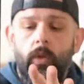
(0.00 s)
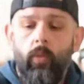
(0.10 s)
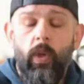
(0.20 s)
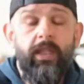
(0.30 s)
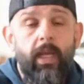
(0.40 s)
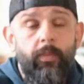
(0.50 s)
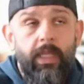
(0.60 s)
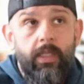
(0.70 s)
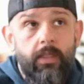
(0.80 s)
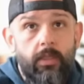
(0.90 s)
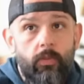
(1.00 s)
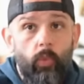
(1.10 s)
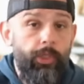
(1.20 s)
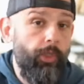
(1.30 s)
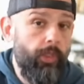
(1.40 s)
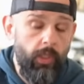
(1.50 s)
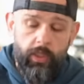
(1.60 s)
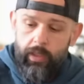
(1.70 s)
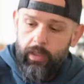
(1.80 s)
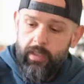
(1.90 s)
what that means when you're
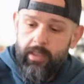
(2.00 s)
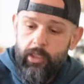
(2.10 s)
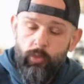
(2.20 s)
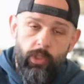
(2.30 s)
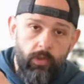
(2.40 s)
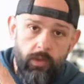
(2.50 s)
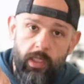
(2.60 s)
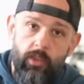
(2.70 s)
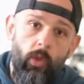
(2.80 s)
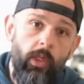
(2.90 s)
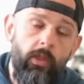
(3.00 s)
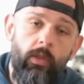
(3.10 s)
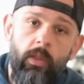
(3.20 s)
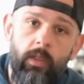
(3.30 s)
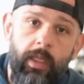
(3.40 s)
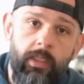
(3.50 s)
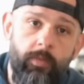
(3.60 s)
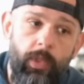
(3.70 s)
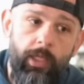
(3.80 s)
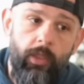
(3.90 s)
cooking is that you will use less oil, less
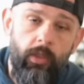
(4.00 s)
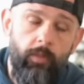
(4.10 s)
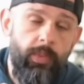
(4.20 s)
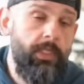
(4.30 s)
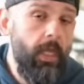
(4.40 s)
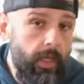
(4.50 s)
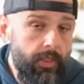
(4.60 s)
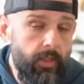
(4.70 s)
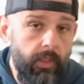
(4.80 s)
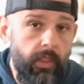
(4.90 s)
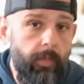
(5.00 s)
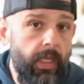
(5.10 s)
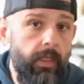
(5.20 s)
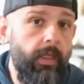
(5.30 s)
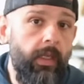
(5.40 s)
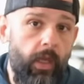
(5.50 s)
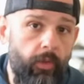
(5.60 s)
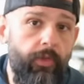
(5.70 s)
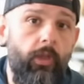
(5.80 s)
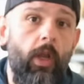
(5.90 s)
butter, potentially making it
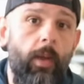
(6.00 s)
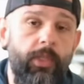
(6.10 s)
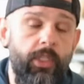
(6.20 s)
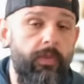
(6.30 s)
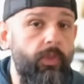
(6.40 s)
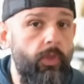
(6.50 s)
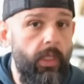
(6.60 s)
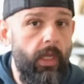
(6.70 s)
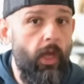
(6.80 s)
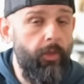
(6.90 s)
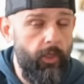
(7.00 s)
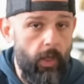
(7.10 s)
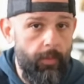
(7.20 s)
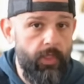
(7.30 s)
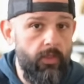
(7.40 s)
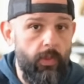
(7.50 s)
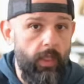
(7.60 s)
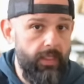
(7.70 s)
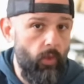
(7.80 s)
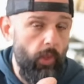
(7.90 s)
healthier options. If you need healthier options with
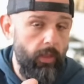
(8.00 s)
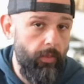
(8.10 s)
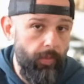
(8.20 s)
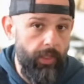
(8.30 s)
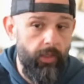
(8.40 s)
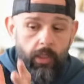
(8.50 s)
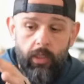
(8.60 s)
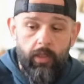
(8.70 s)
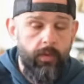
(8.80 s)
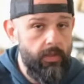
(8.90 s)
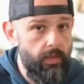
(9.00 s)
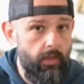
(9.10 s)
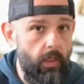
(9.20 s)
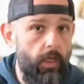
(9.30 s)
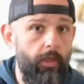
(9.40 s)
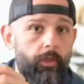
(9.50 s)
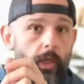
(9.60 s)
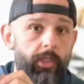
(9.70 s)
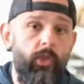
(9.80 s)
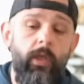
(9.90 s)
less oil and butter, this is another
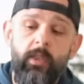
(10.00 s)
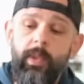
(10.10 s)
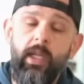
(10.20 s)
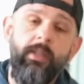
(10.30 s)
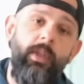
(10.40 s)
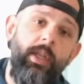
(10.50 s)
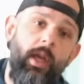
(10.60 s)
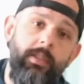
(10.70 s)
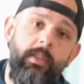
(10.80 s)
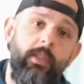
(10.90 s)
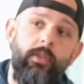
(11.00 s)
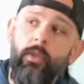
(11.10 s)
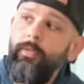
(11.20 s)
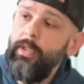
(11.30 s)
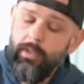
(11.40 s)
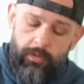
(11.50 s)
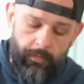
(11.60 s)
great choice because of the nonstick surface.